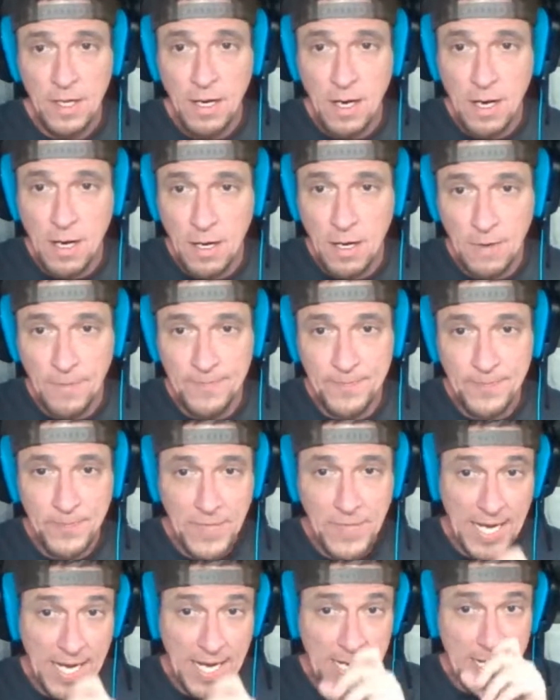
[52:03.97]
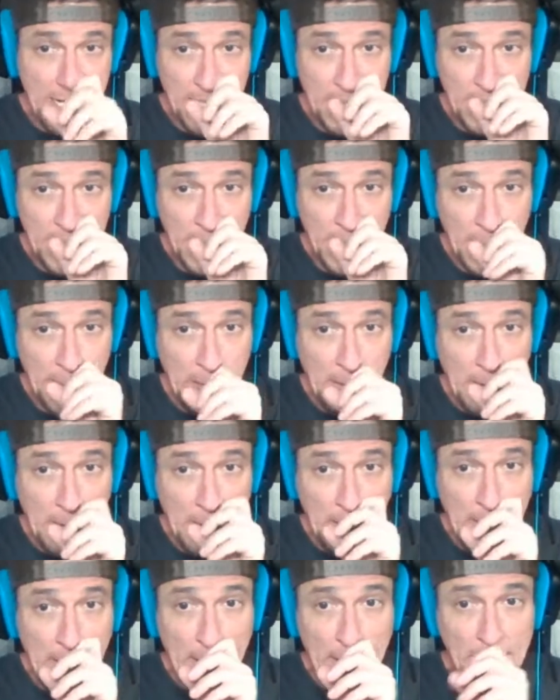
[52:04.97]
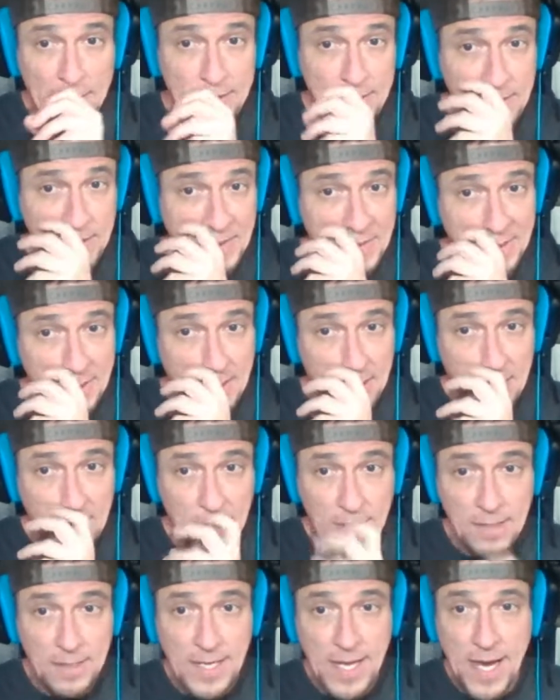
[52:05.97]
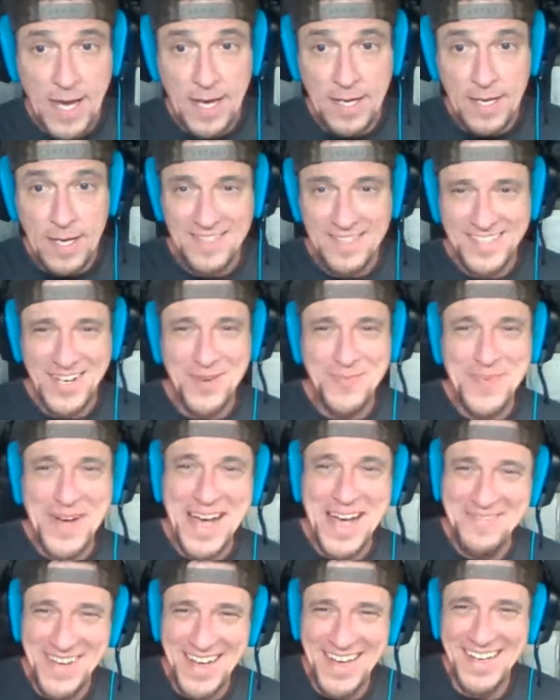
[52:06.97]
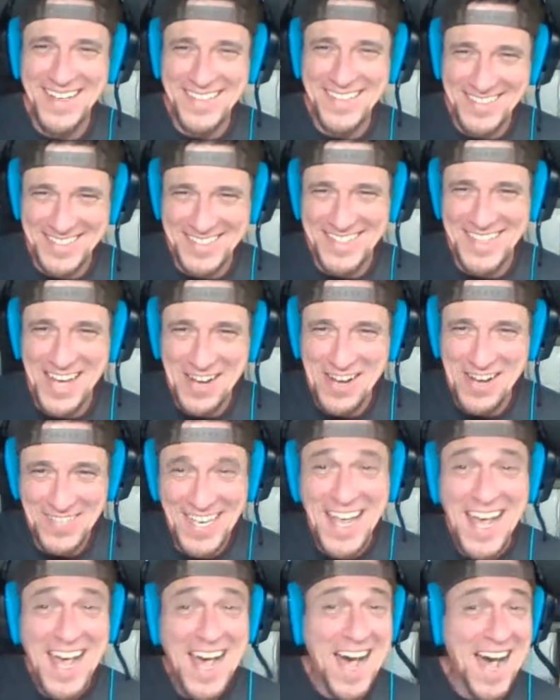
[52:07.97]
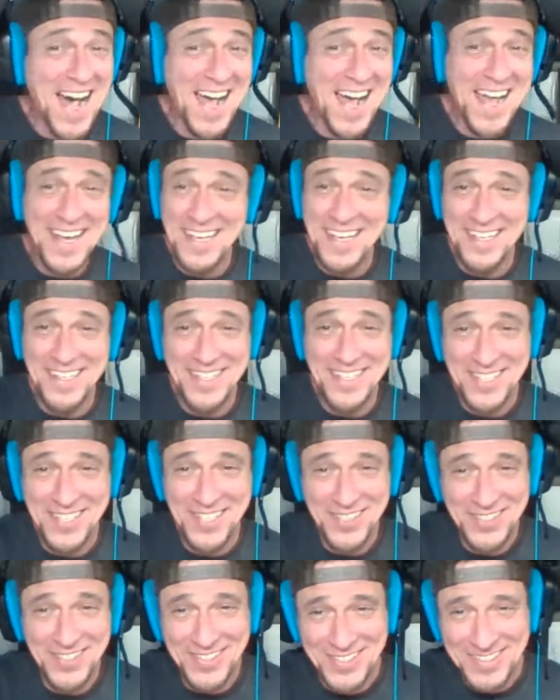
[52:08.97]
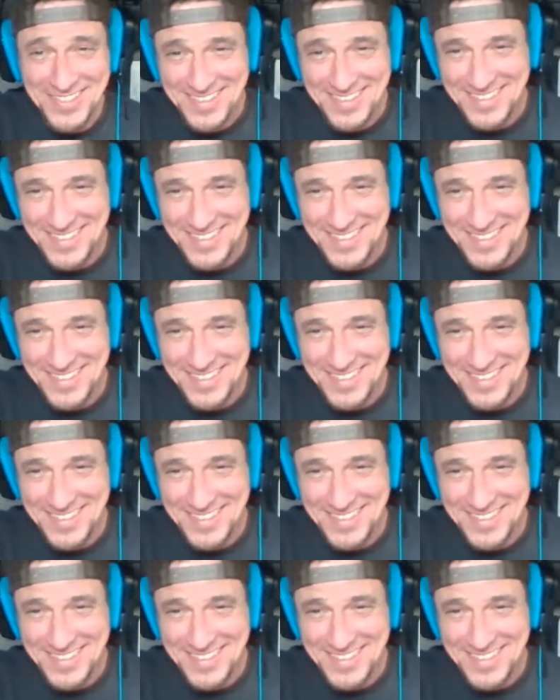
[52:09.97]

And yeah, don't buy Microsoft. I hear you.